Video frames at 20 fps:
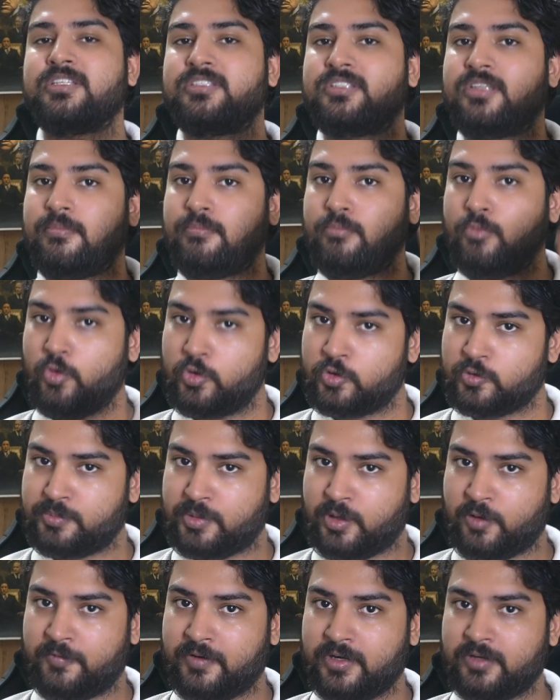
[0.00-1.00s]
is the most
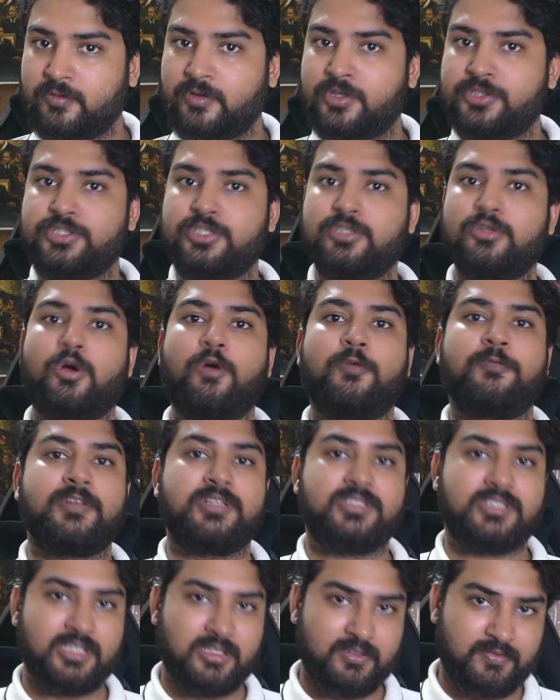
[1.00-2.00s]
perfect version of
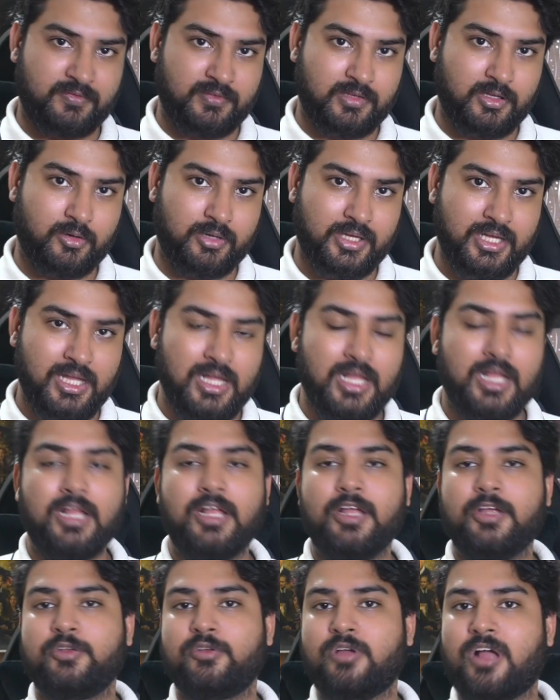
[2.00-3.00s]
itself, okay?
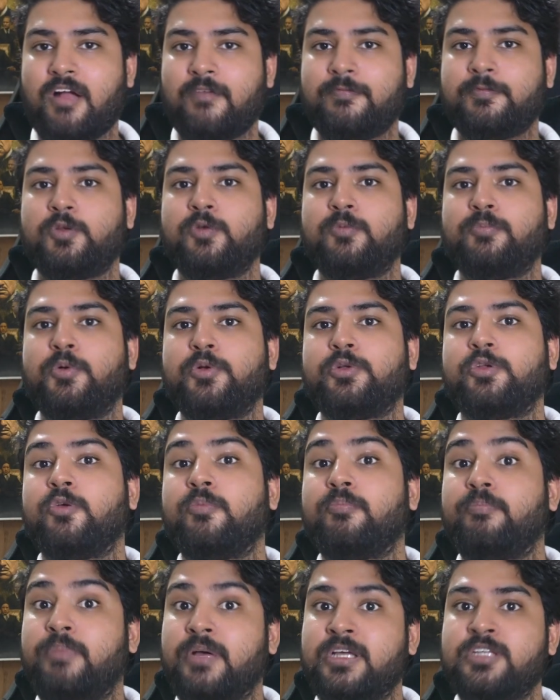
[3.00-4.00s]
You have to put your
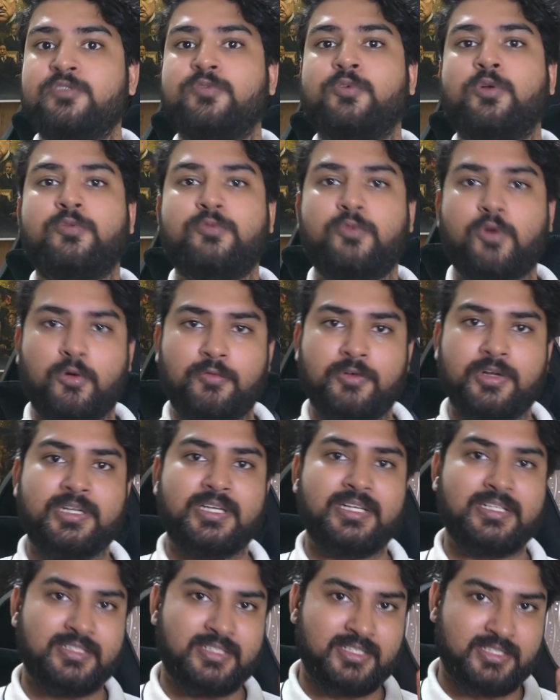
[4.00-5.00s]
best foot forward
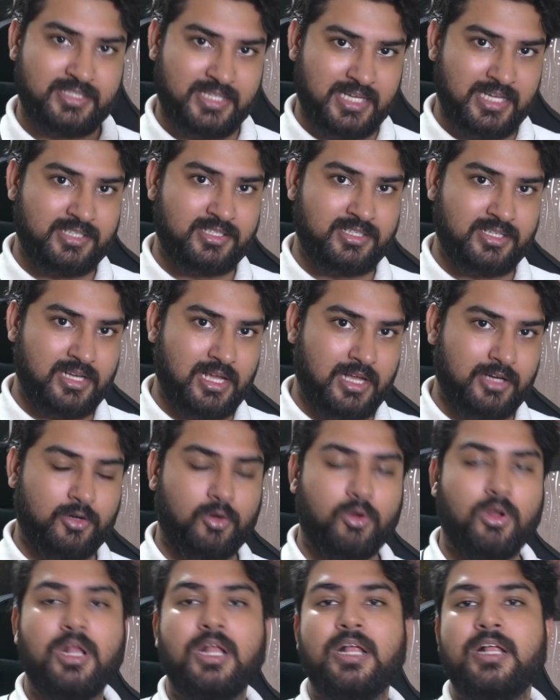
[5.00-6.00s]
in this case scenario.
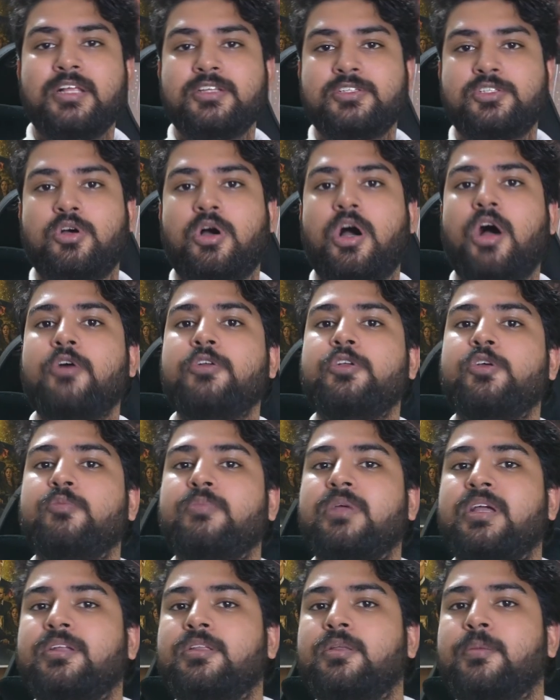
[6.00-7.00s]
So how do you
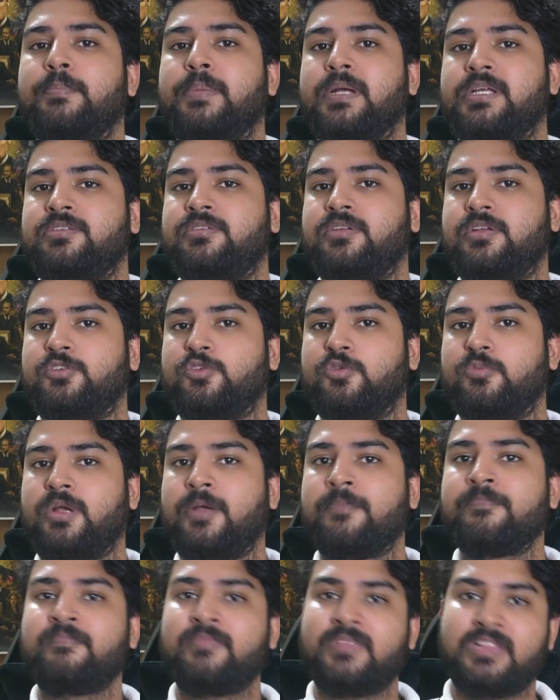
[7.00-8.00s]
make the best resume?
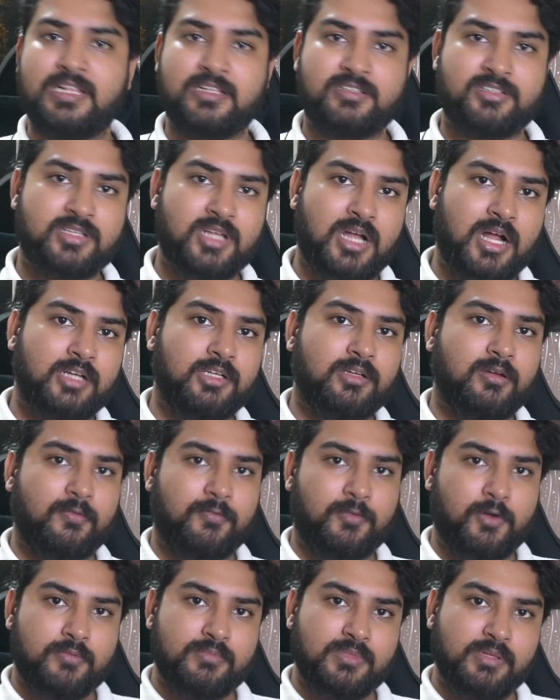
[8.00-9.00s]
Let's start
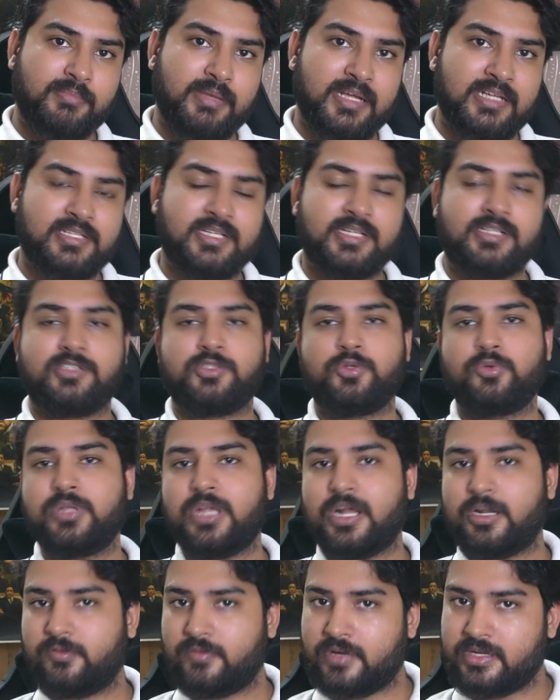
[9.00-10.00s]
from the basics to the
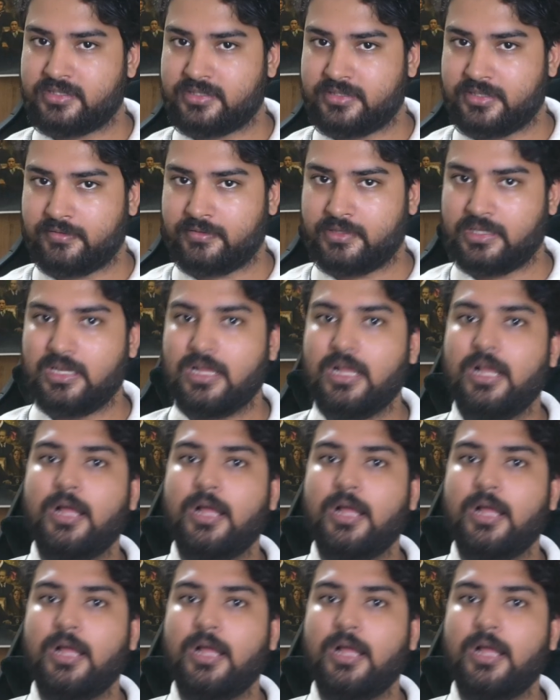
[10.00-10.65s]
advanced level.